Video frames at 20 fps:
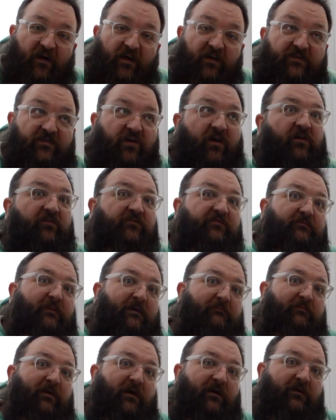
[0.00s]
I can't
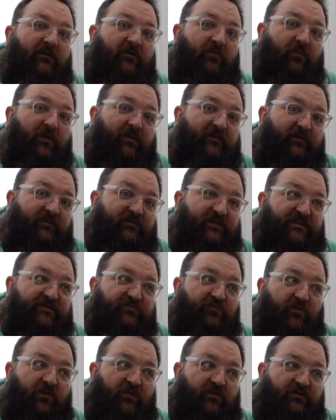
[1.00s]
remember whether this
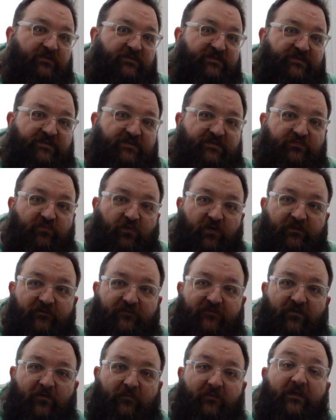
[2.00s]
was one
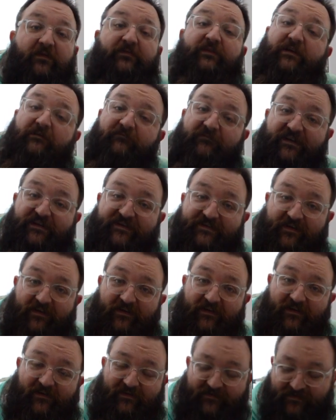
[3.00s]
from the recycling